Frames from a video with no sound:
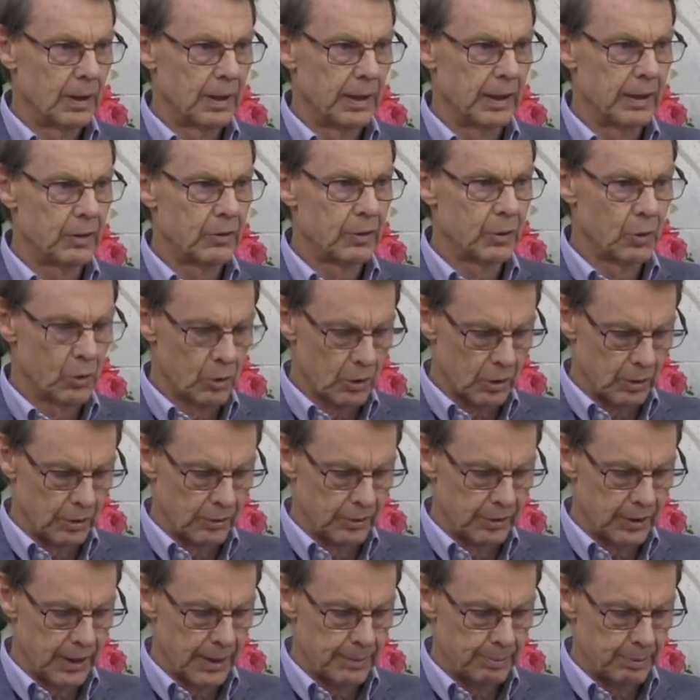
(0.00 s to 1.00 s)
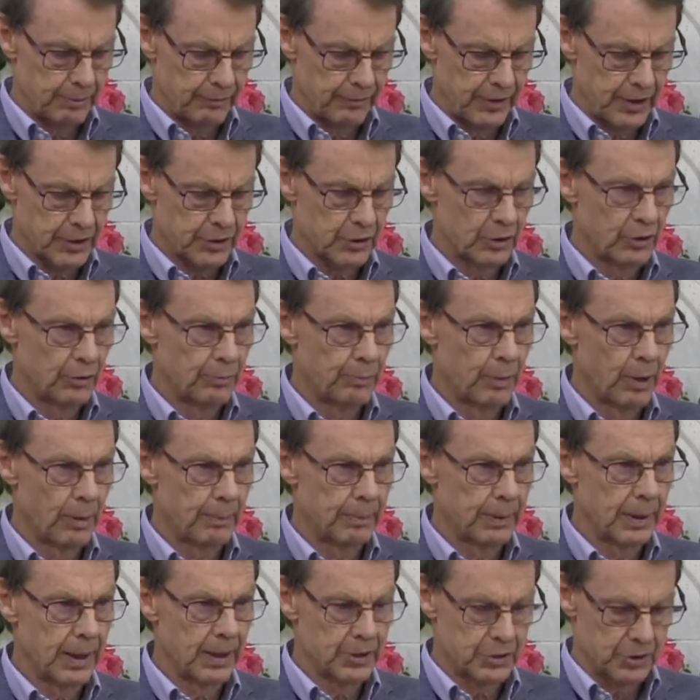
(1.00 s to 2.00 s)
Here in Auckland, a professor of
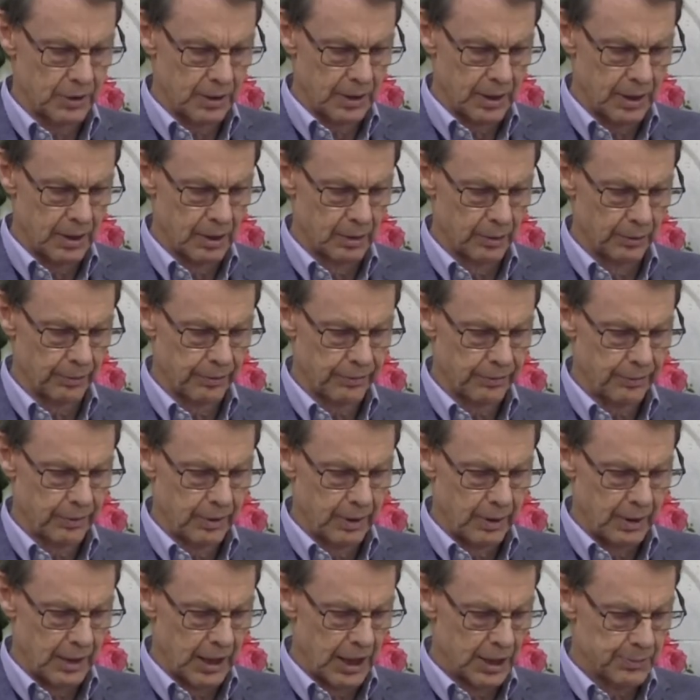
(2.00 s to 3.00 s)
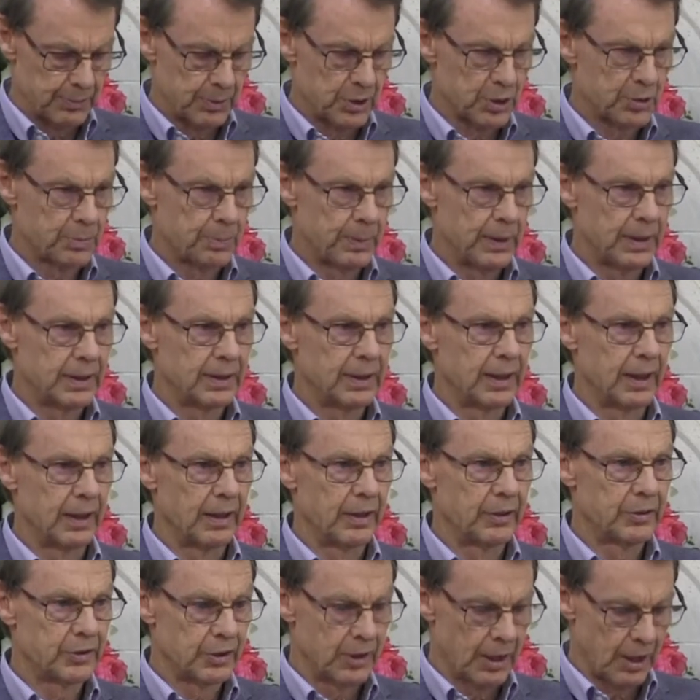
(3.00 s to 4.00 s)
population health has been speaking at
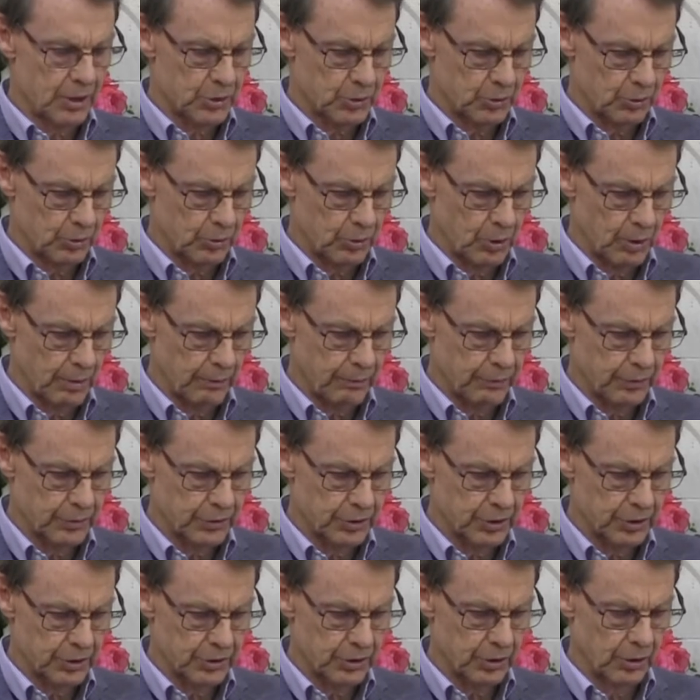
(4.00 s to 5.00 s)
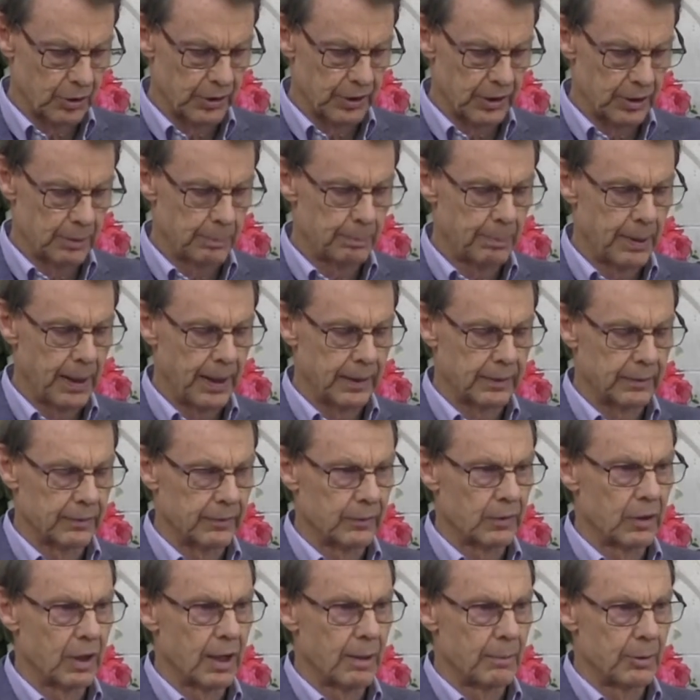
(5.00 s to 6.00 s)
international conferences on the impact
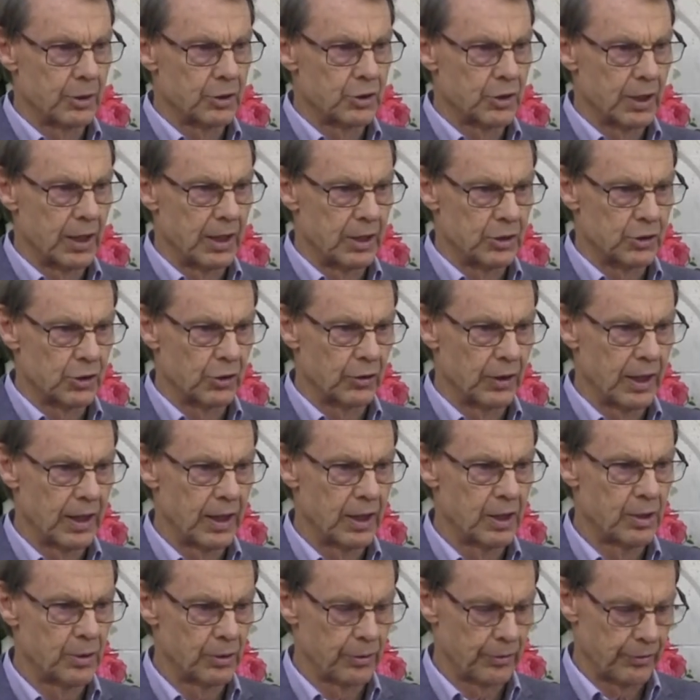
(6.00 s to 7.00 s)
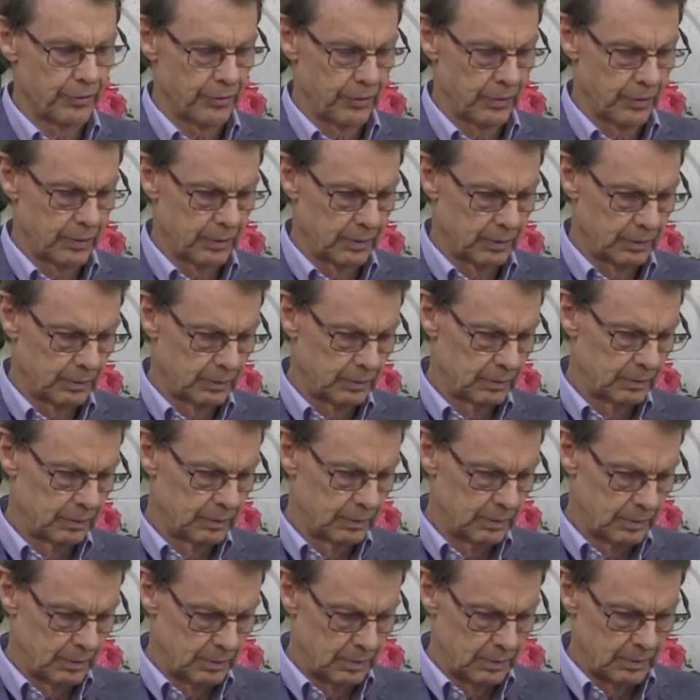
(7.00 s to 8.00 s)
of climate change on health.
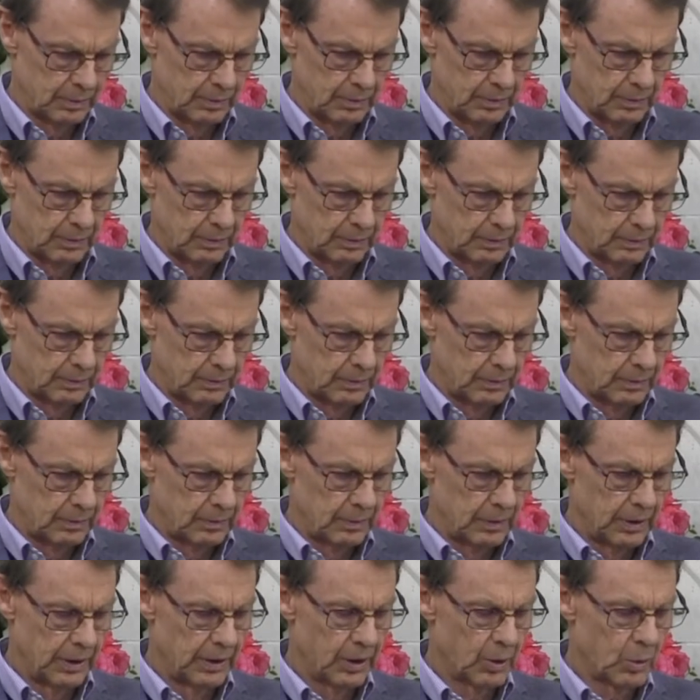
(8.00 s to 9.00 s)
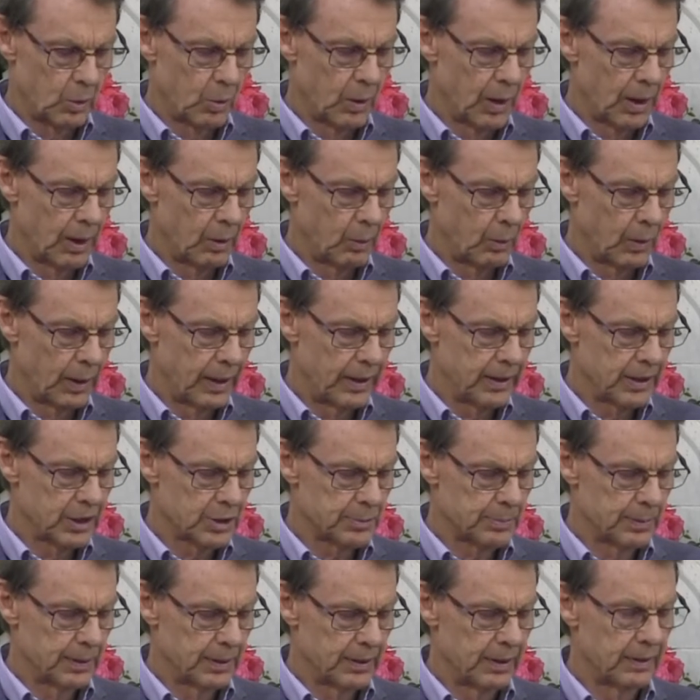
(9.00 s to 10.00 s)
In a quiet way,
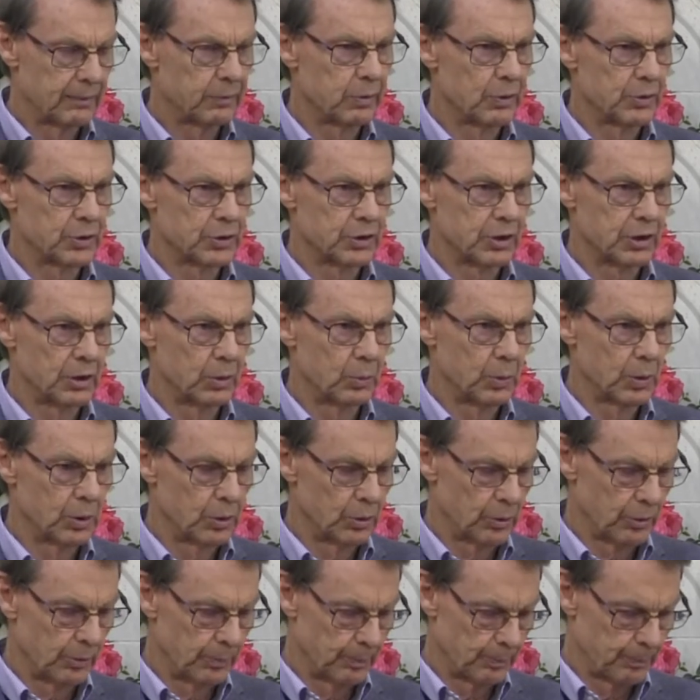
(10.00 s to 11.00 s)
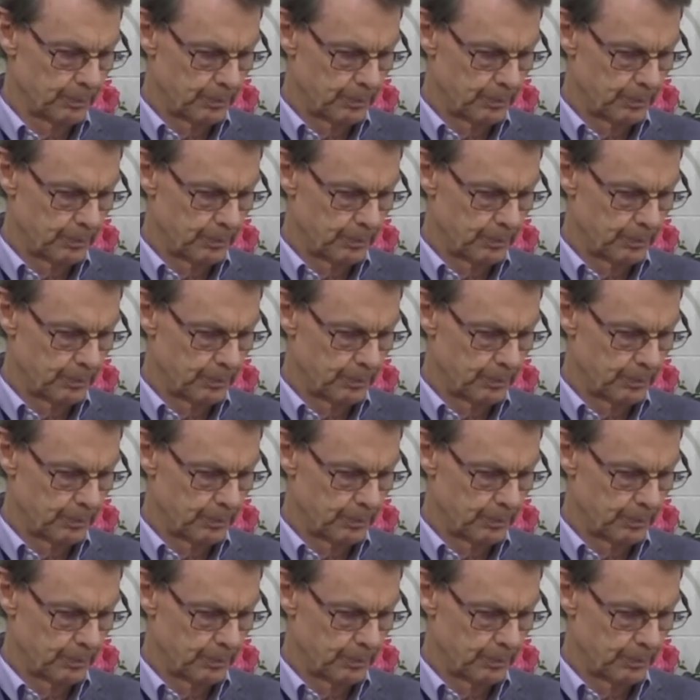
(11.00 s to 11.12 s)
he's been influencing the world.